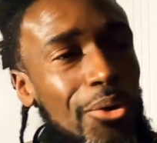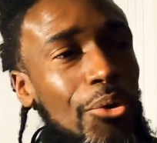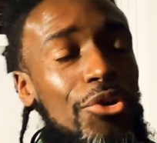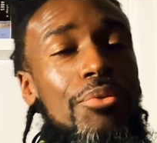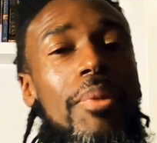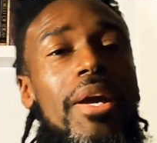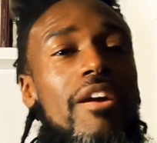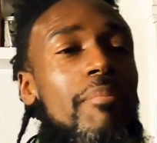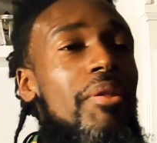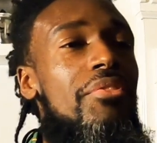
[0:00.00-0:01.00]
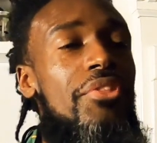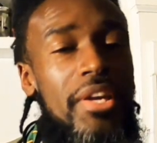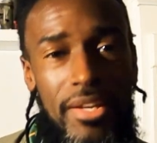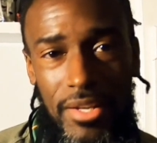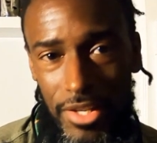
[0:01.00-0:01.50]
Or you may have been
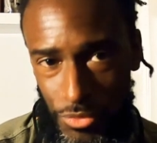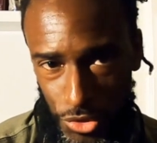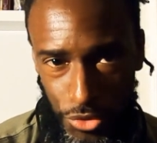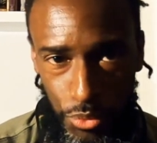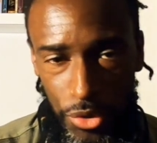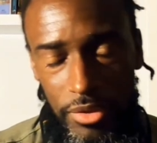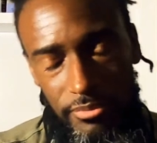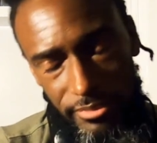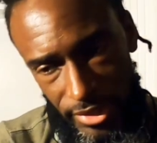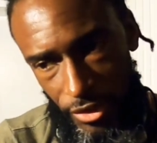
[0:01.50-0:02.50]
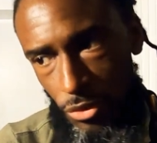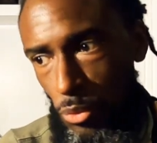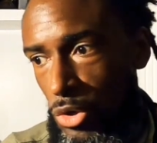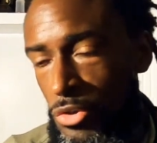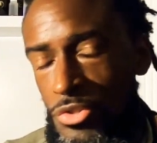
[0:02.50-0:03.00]
thinking that that's what you wanted, in other
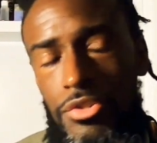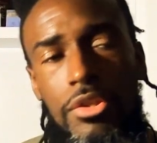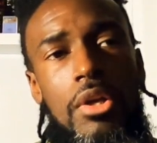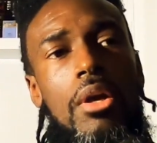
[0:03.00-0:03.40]
words,